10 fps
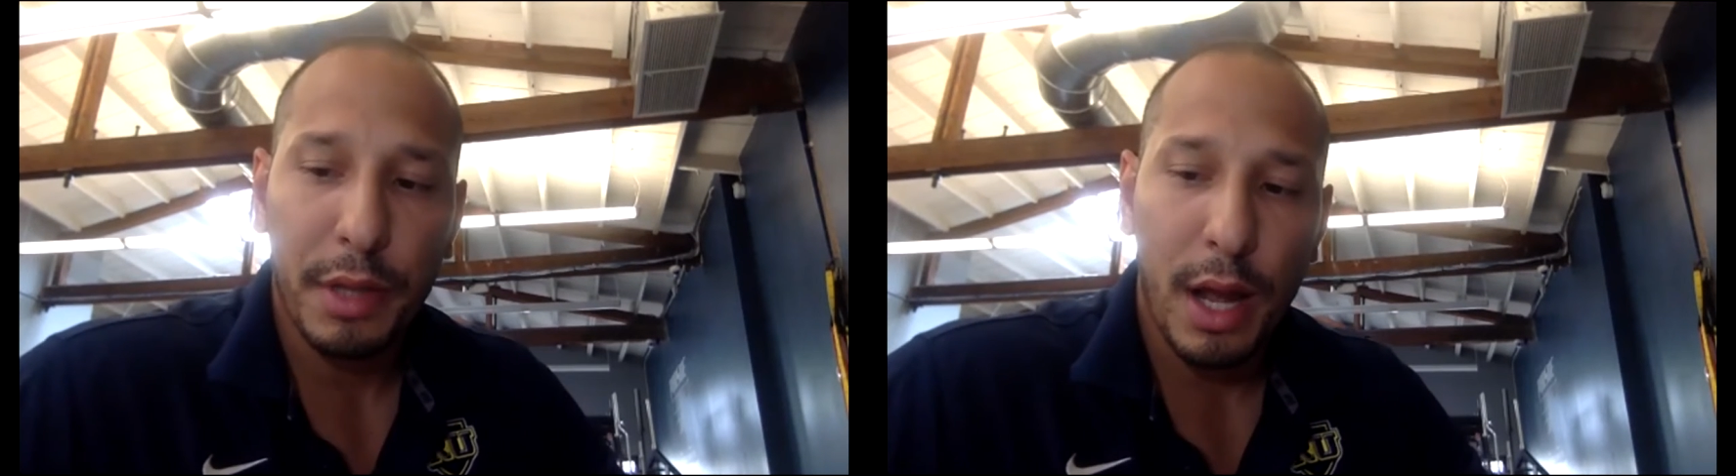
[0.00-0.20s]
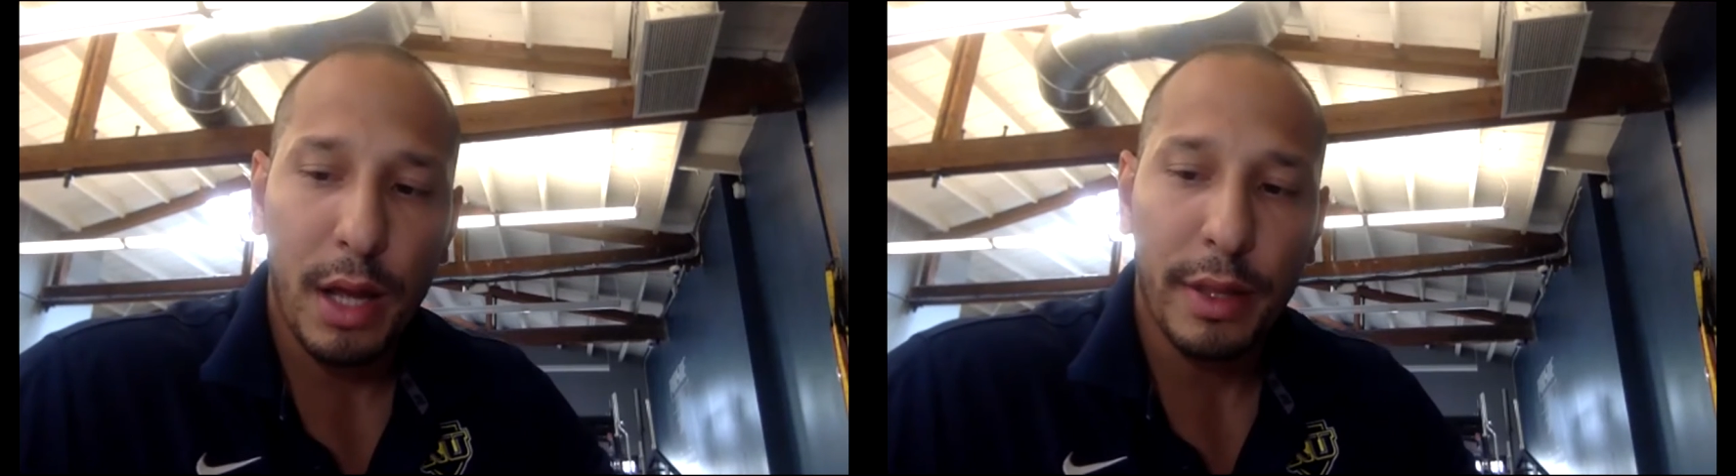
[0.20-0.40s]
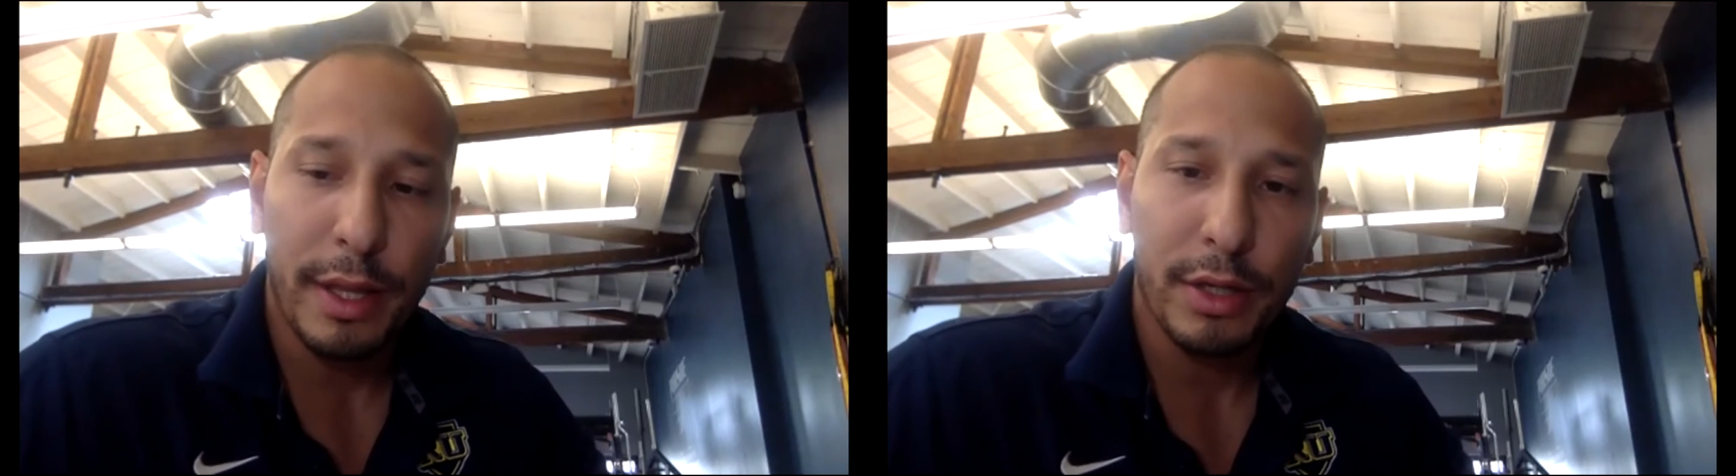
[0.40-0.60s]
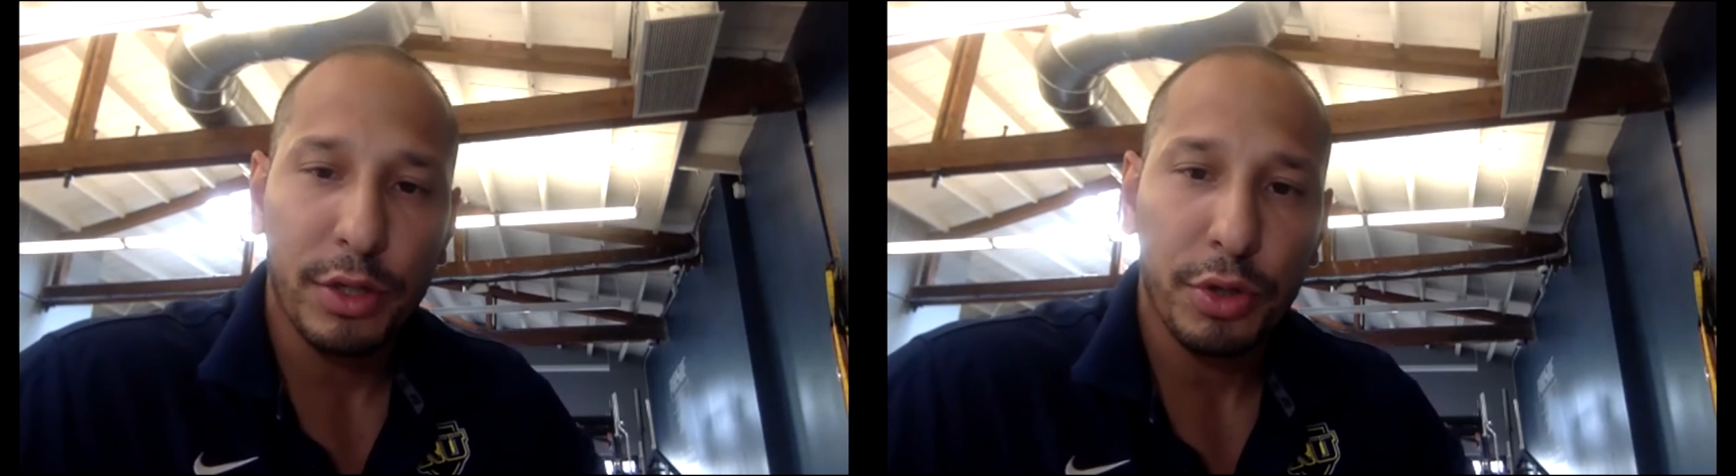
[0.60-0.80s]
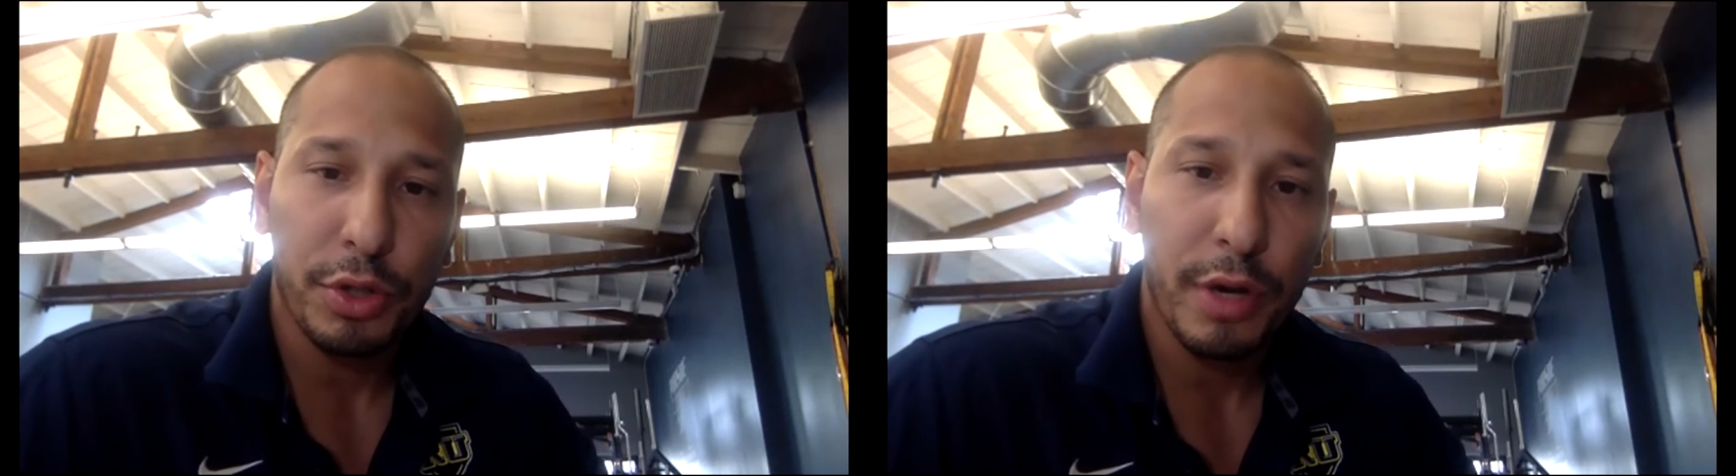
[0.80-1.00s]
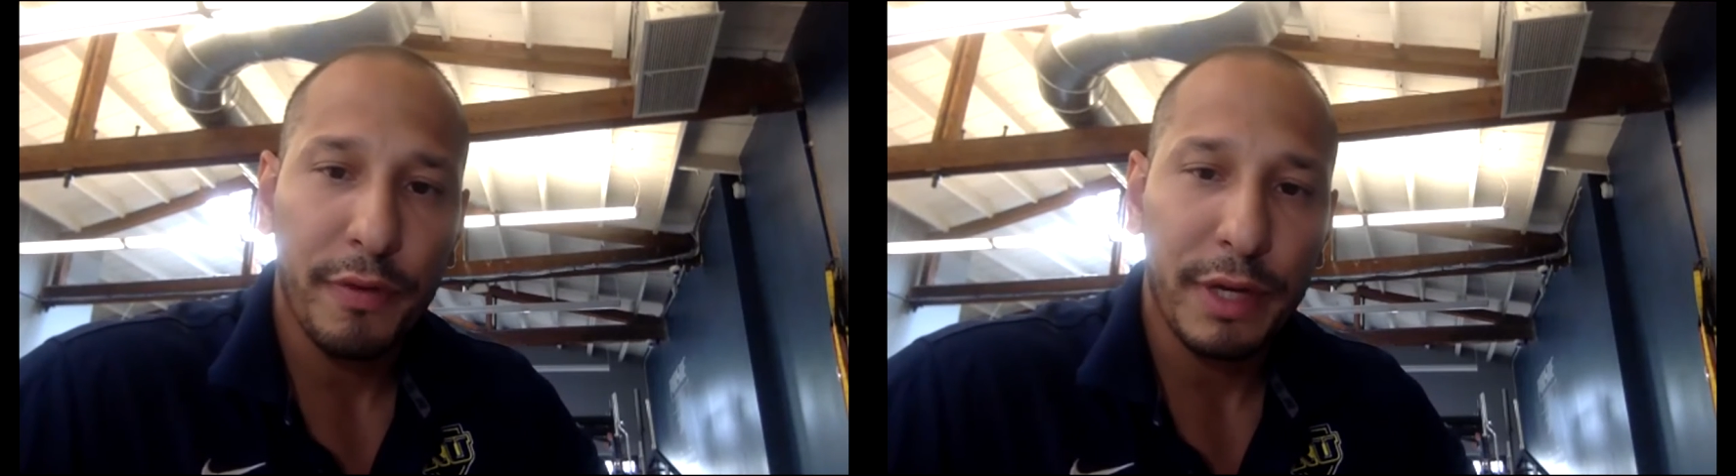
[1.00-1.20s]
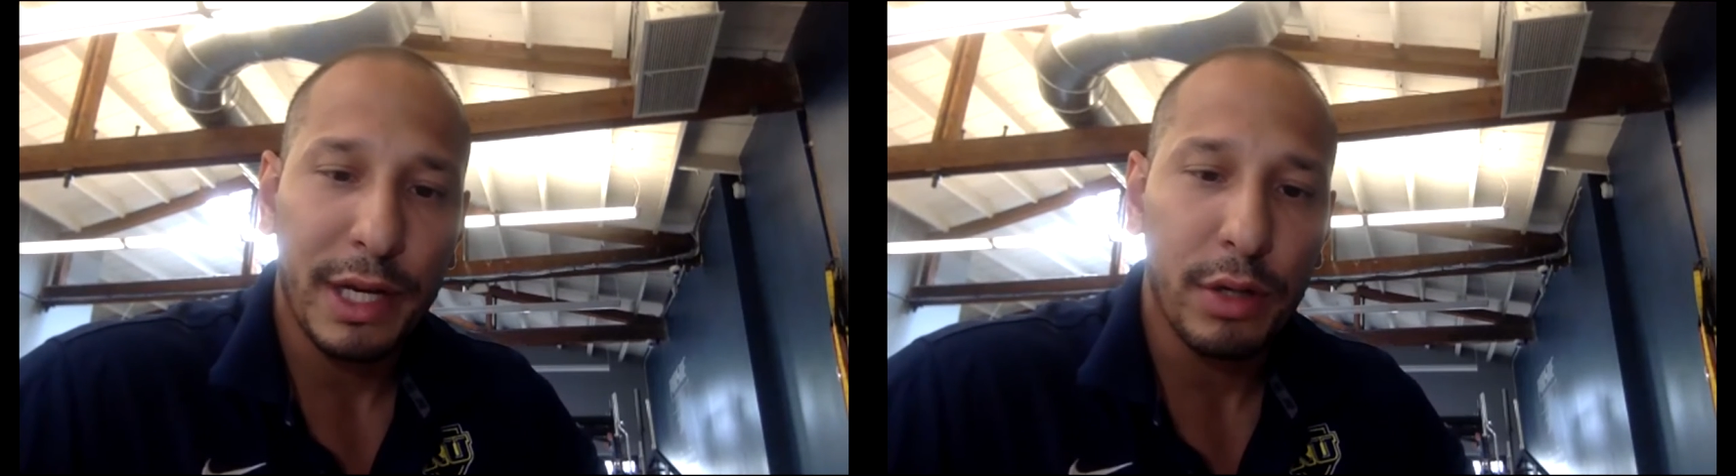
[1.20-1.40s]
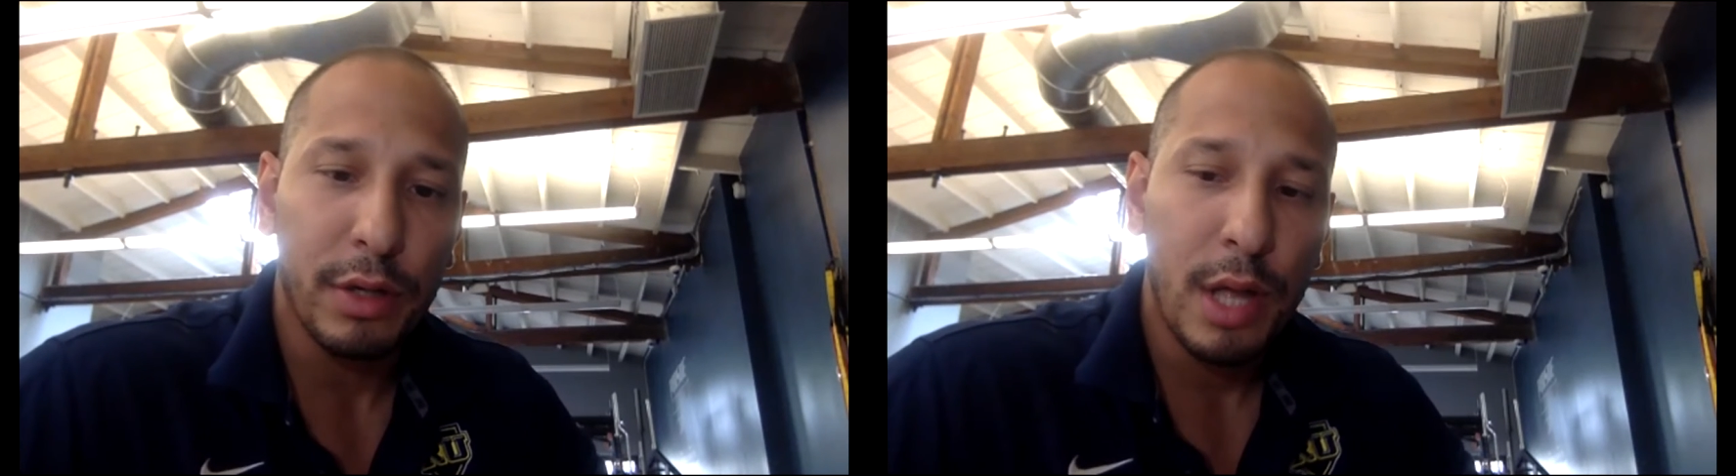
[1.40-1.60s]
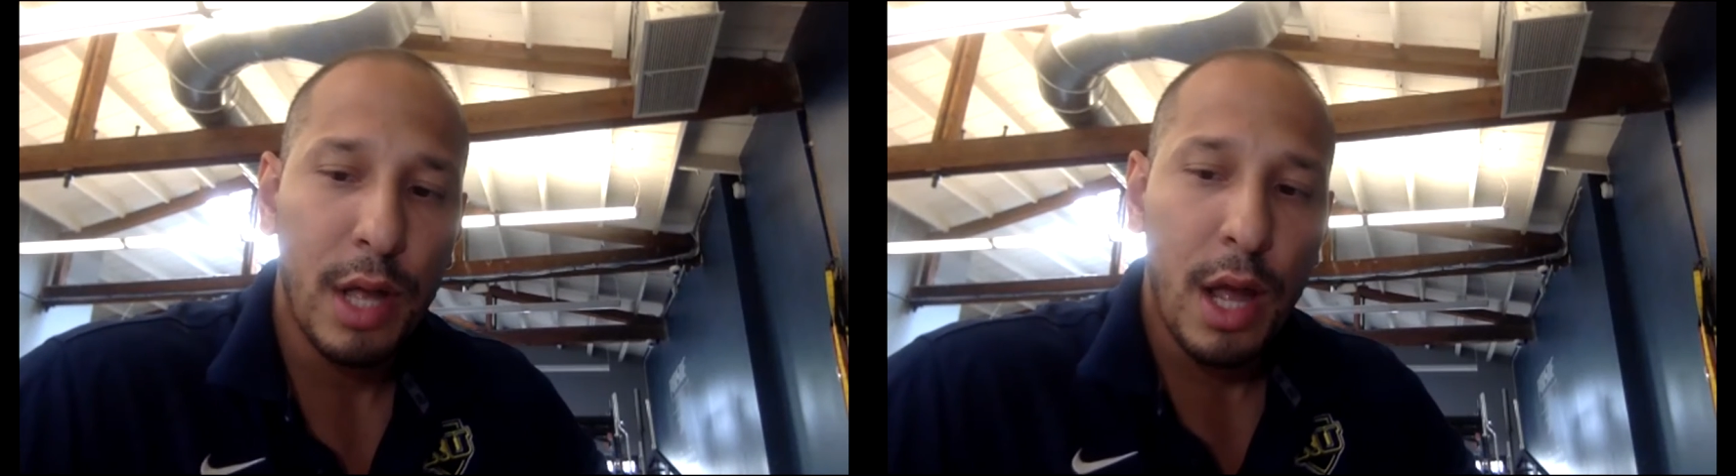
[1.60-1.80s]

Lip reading: the insertion of a needle.